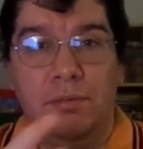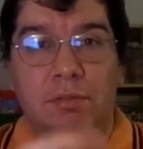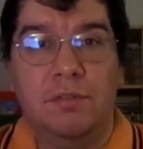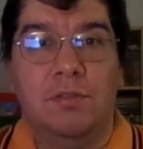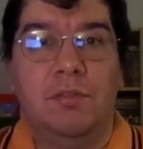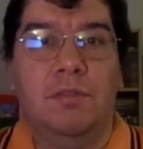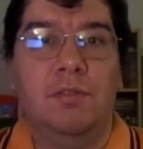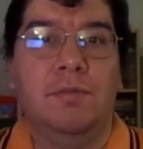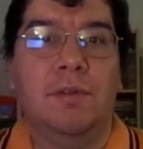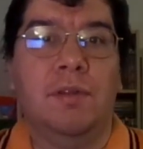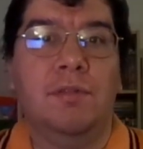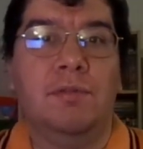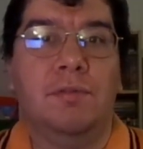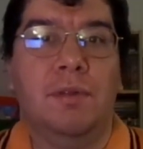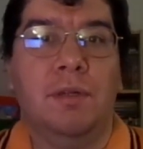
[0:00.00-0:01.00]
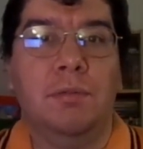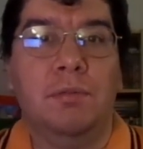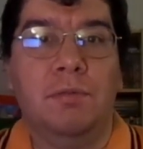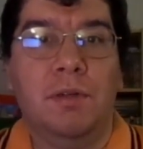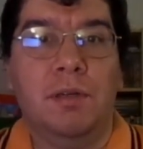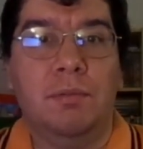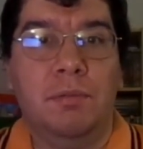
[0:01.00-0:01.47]
which is the 2005
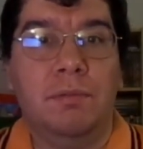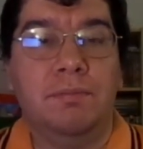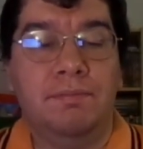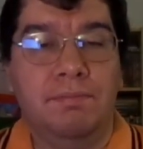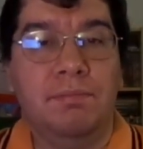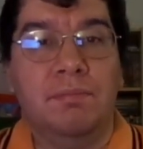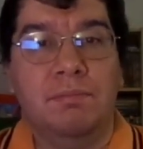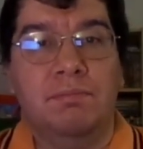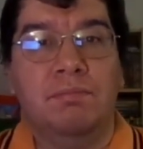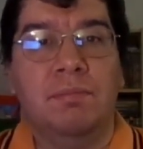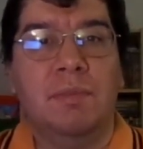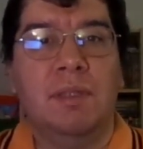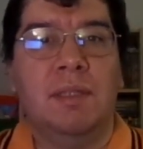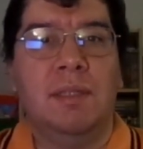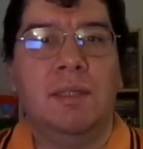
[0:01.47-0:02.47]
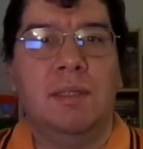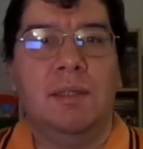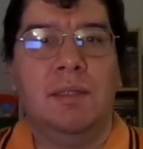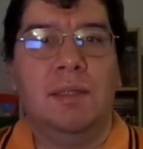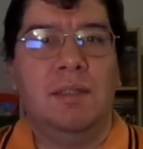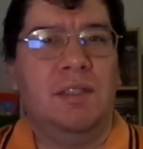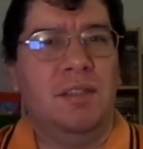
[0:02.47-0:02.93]
revival.
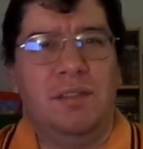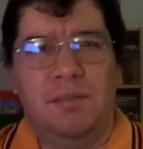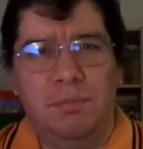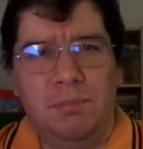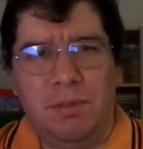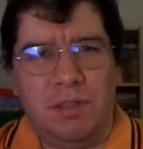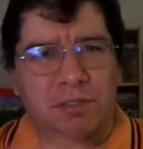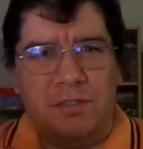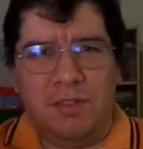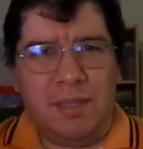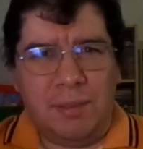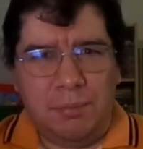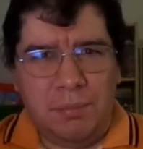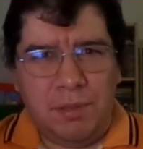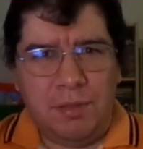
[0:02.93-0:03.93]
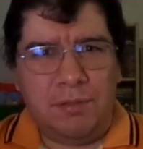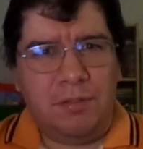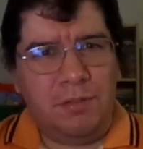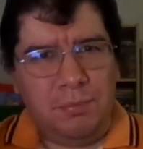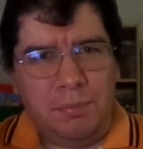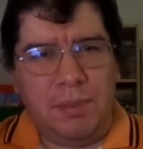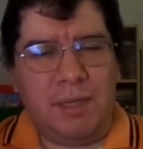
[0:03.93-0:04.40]
Didn't watch it that
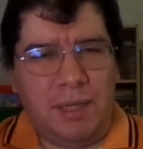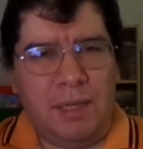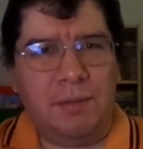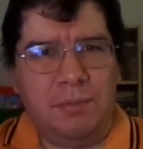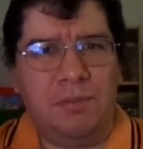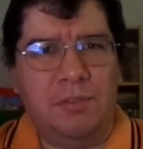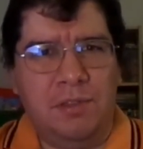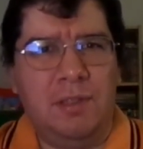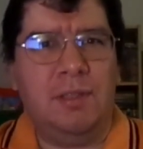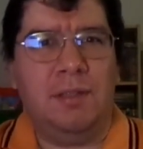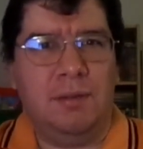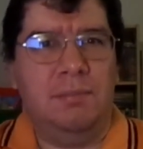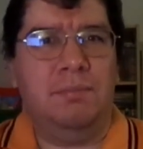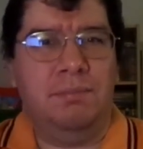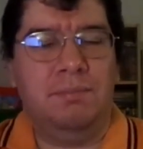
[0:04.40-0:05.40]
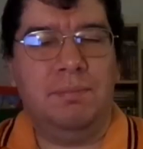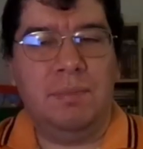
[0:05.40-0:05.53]
much, but I have seen it.